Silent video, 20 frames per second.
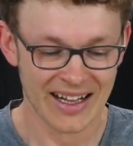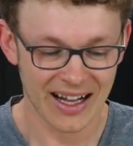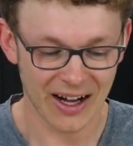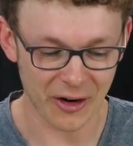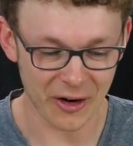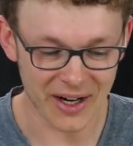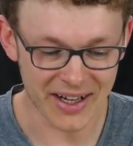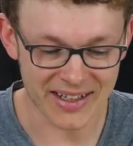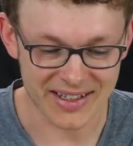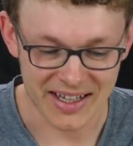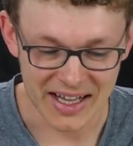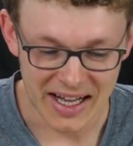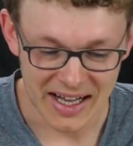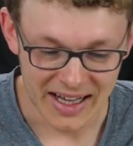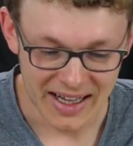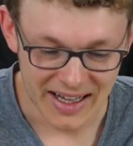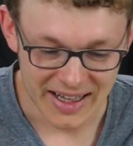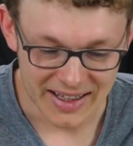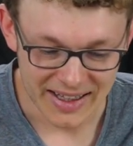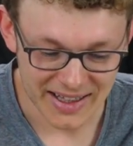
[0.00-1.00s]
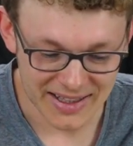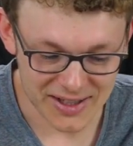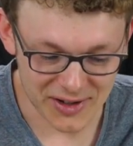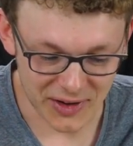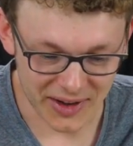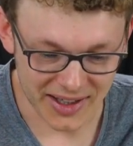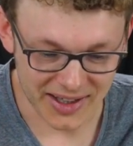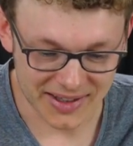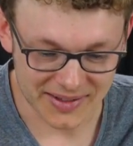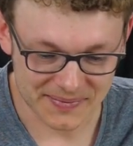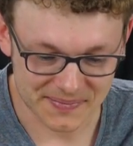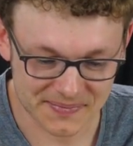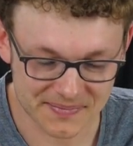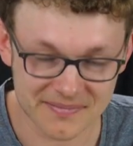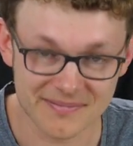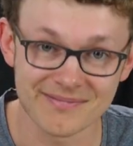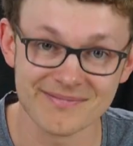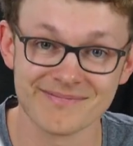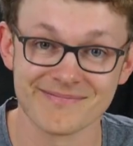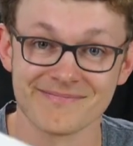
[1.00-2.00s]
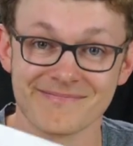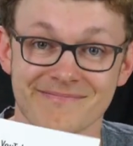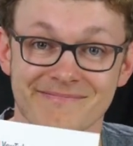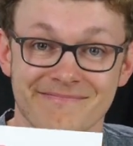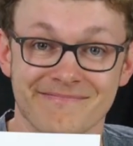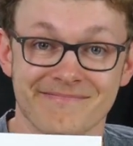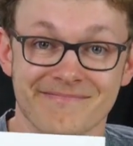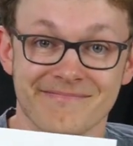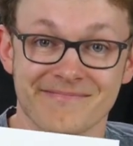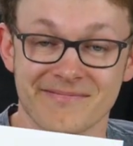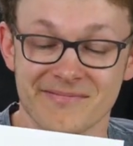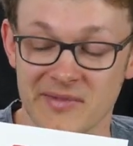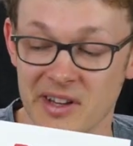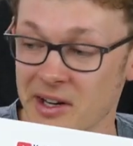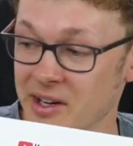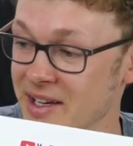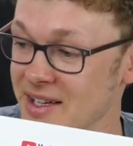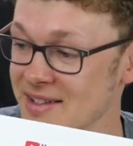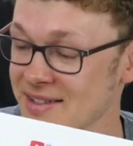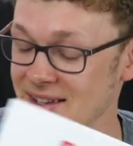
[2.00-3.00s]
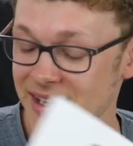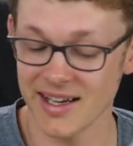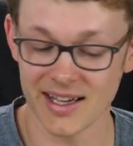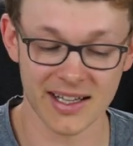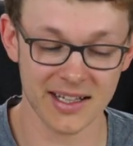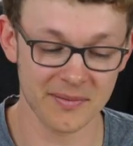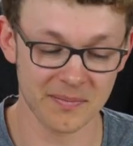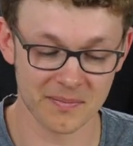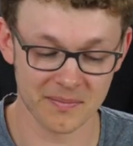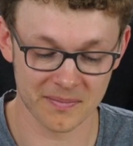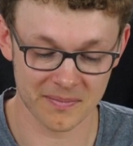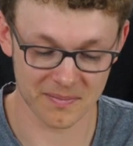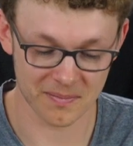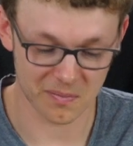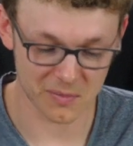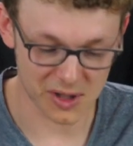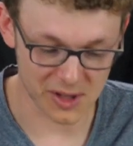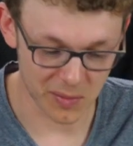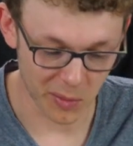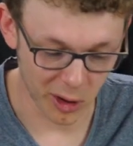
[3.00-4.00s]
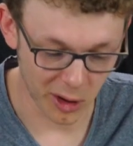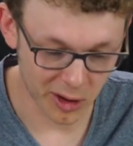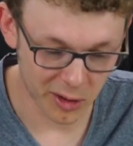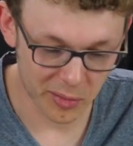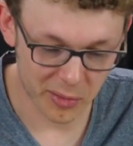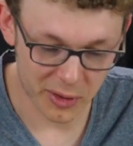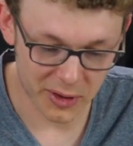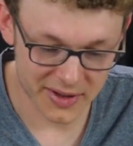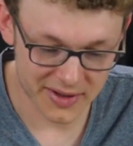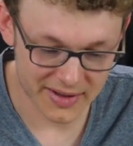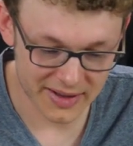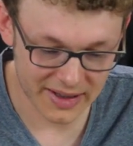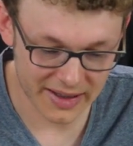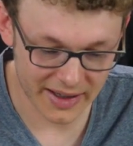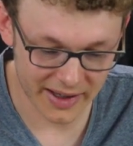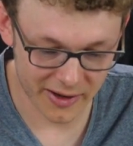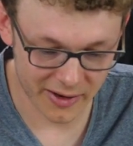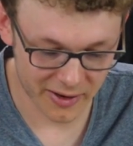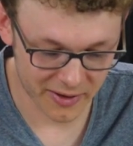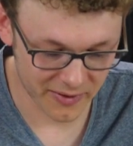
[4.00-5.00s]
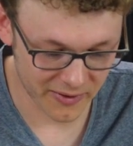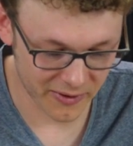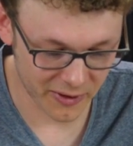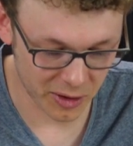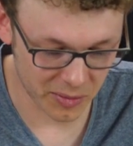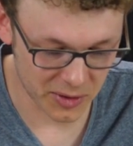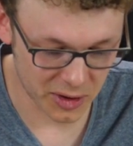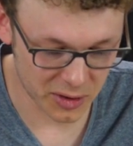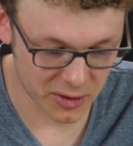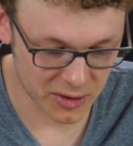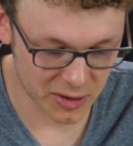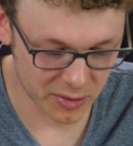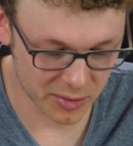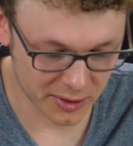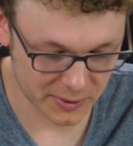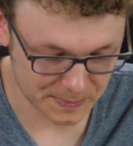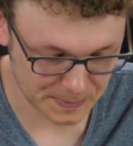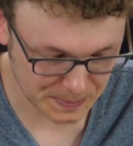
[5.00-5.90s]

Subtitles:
All right, next thing. There is a small printed letter from YouTube.